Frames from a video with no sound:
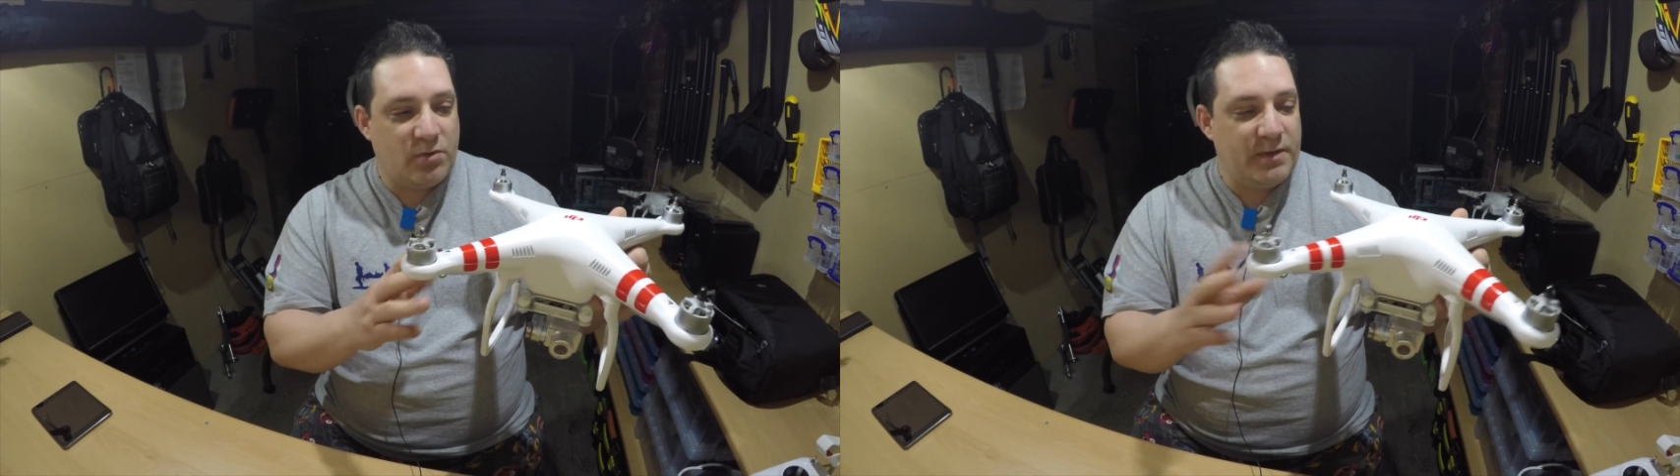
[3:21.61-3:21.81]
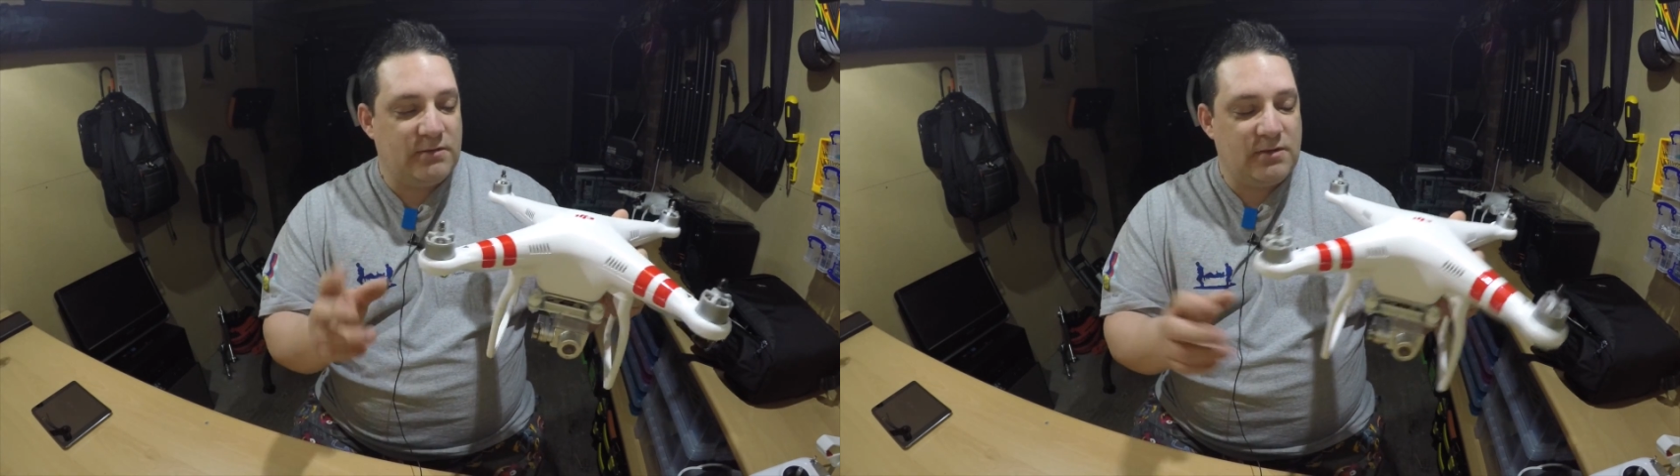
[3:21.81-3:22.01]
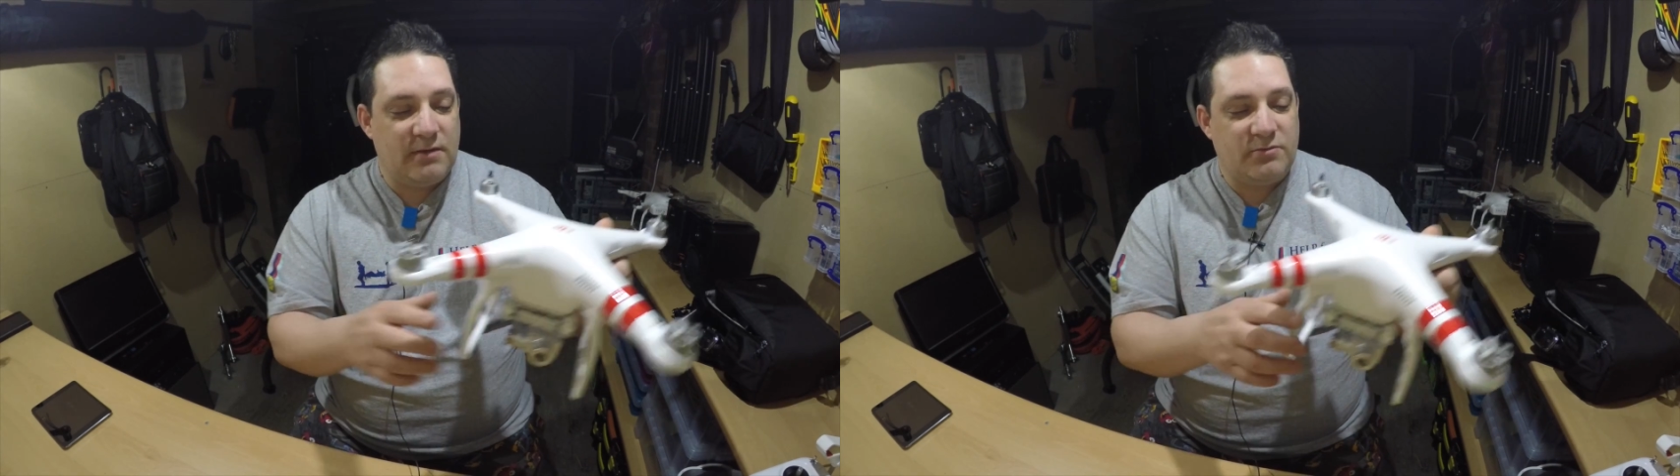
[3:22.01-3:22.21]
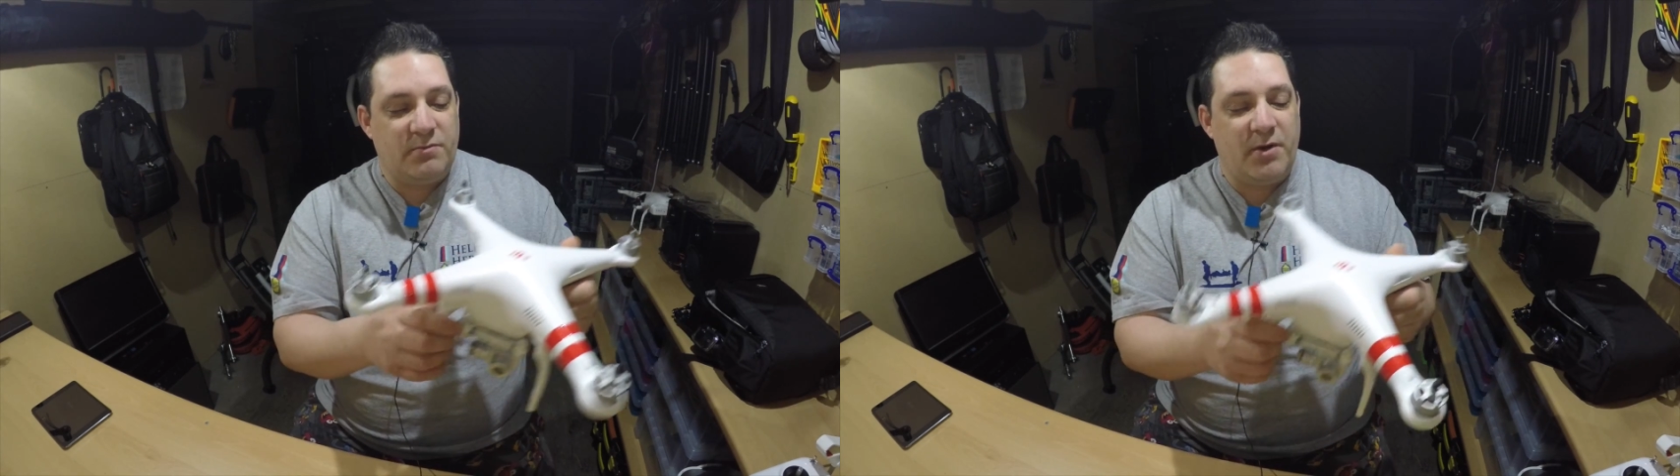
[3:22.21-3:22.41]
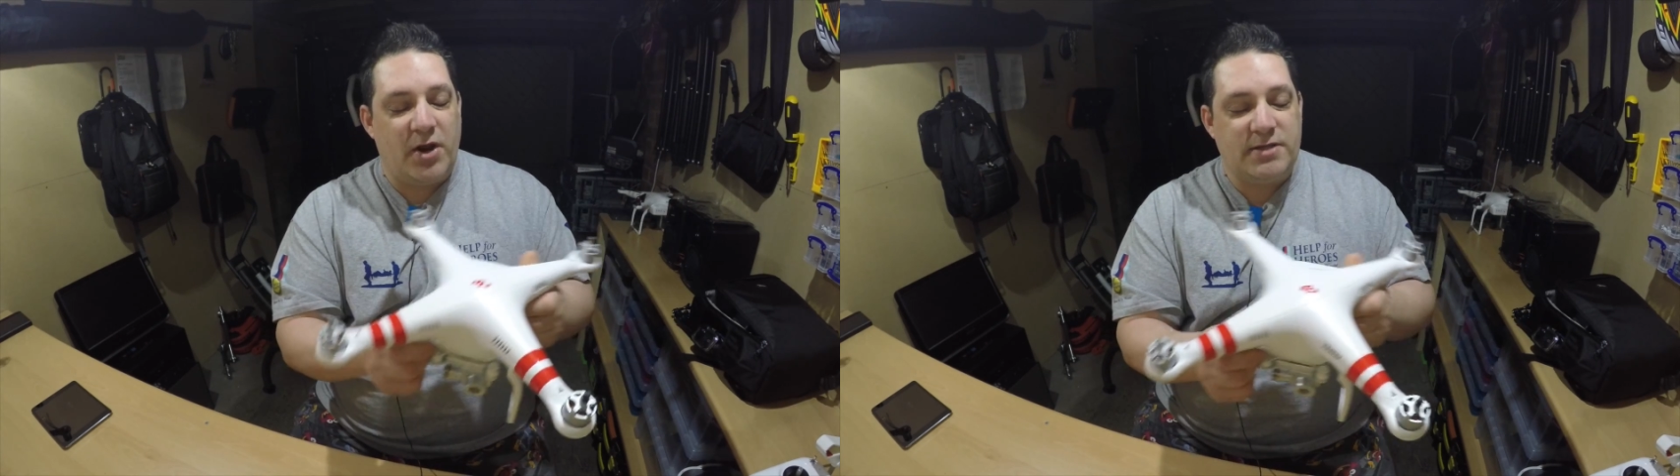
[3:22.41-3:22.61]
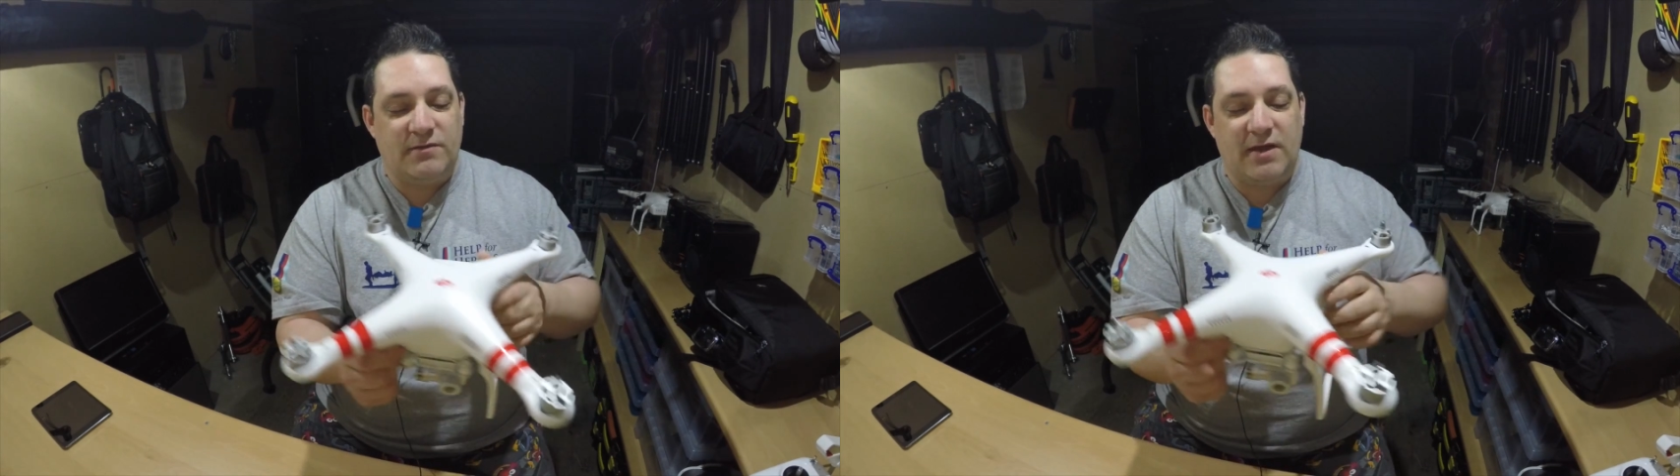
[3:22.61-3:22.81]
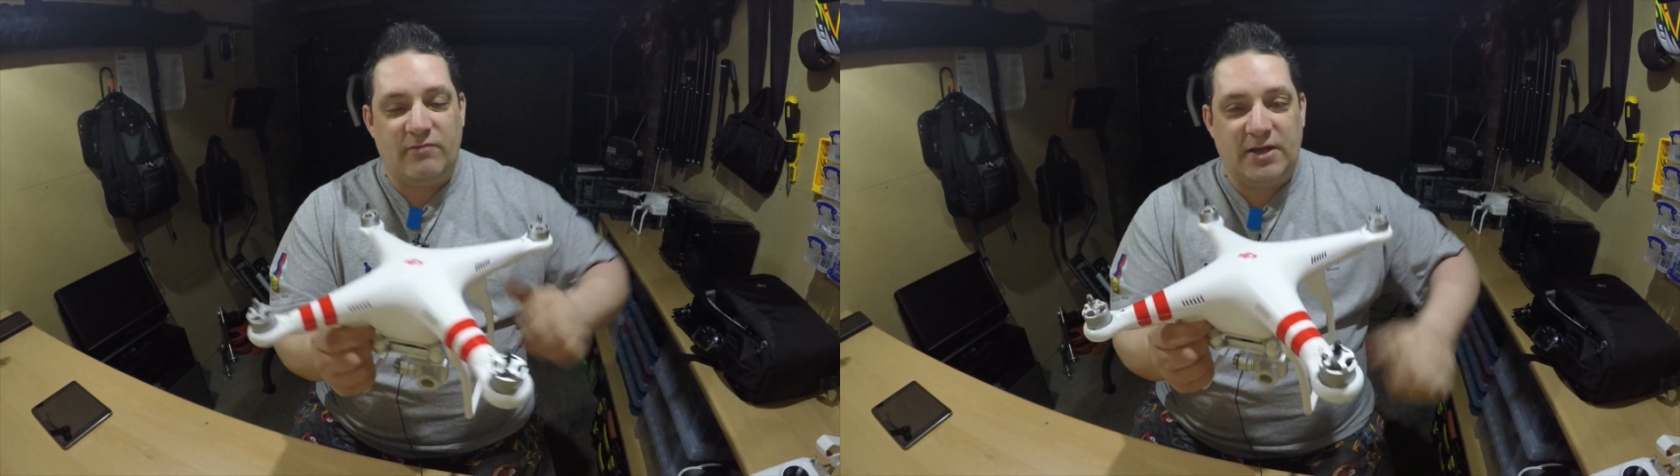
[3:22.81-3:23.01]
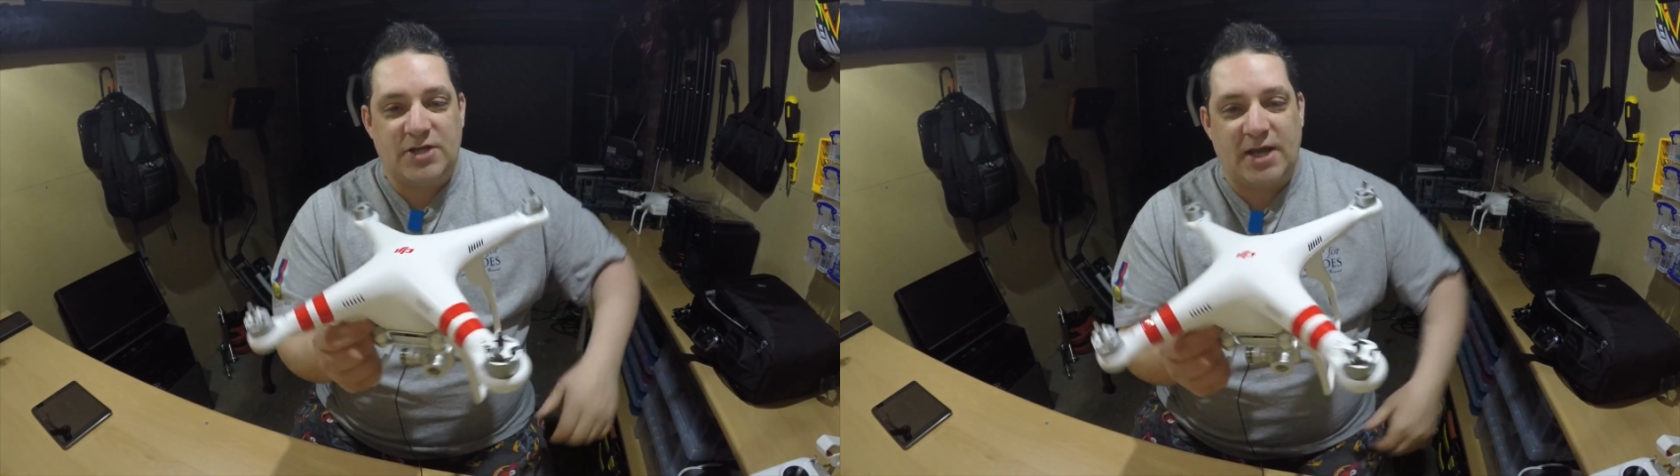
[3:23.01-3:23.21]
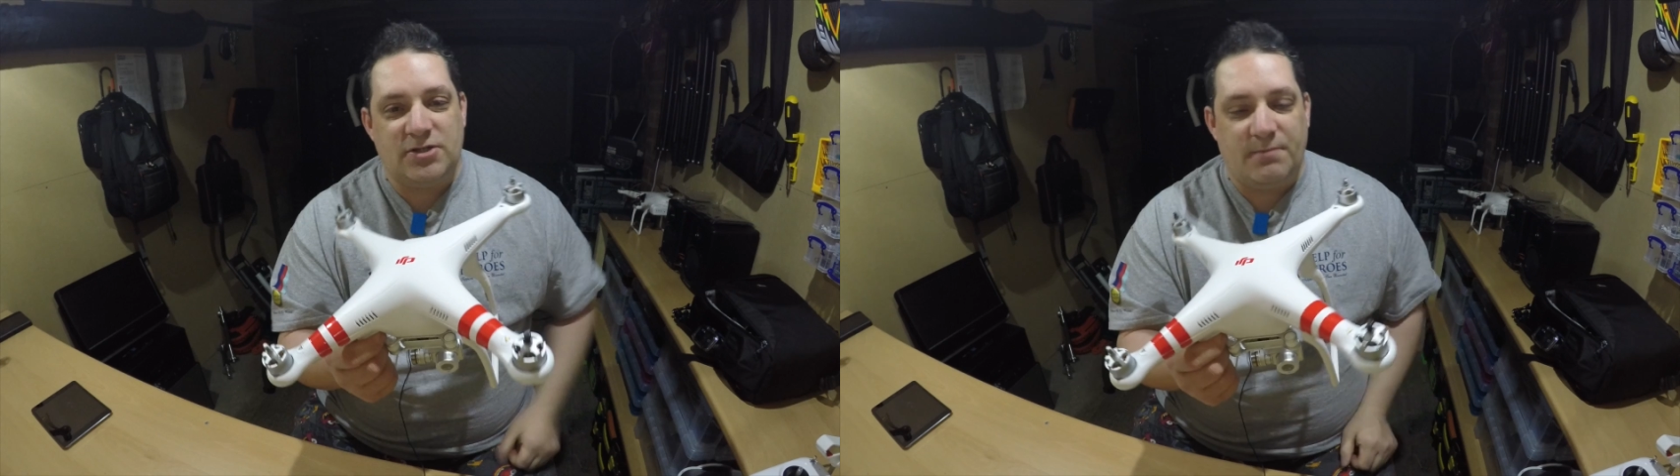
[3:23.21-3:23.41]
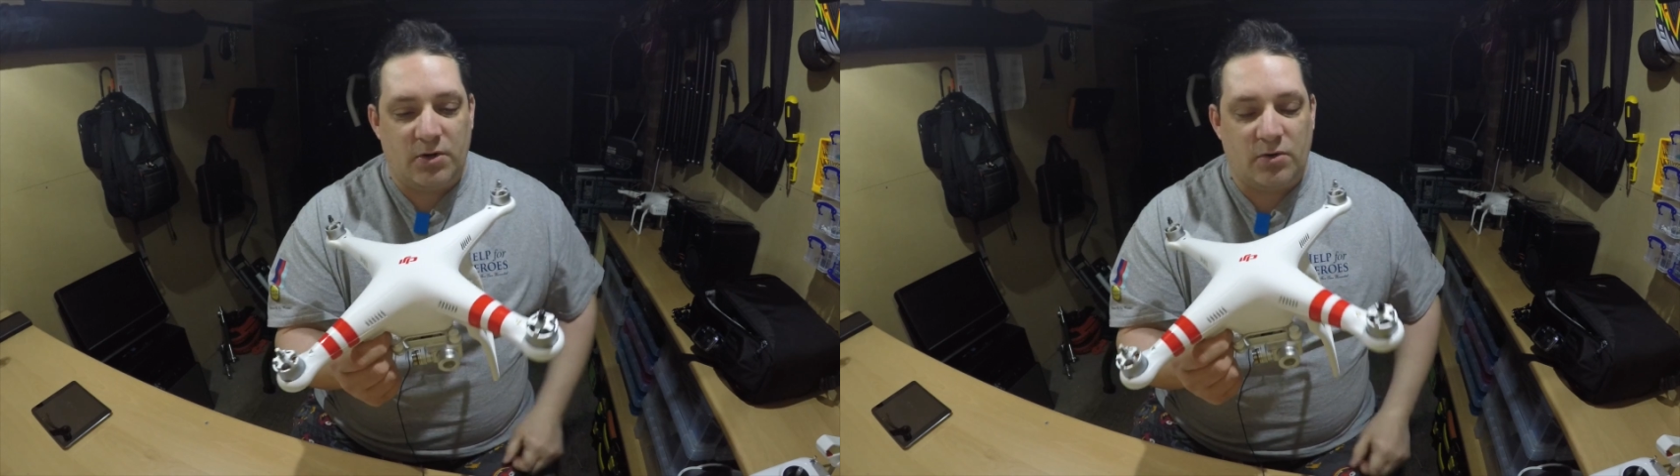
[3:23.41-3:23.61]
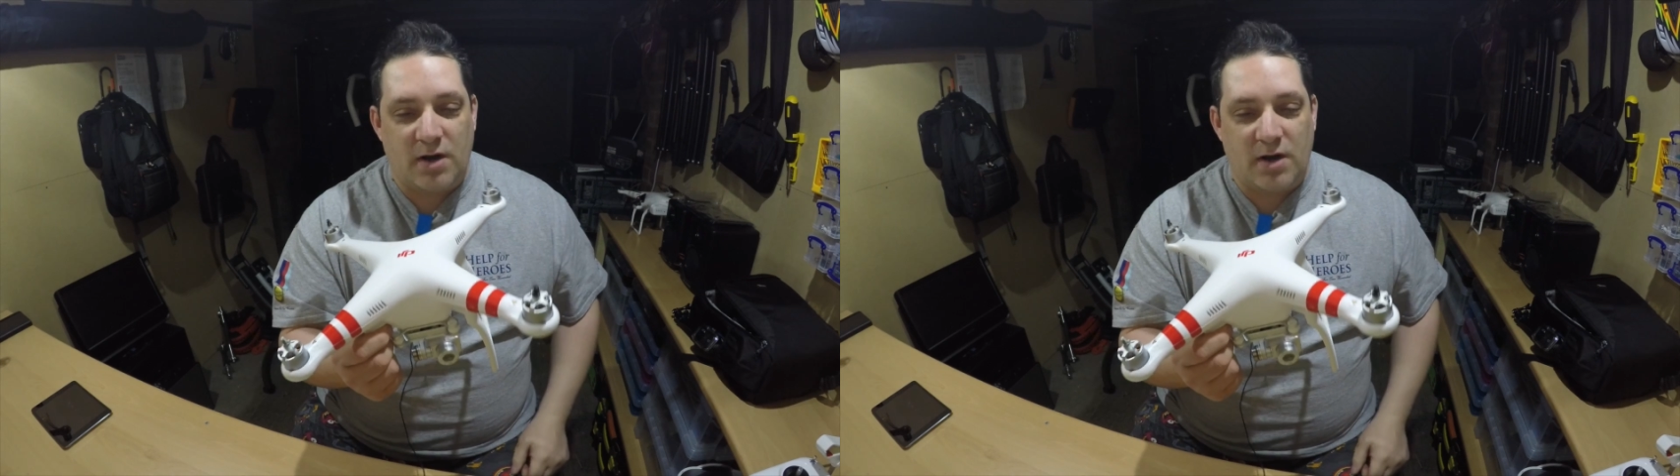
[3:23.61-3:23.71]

I mean, to be honest, if they re-change the model,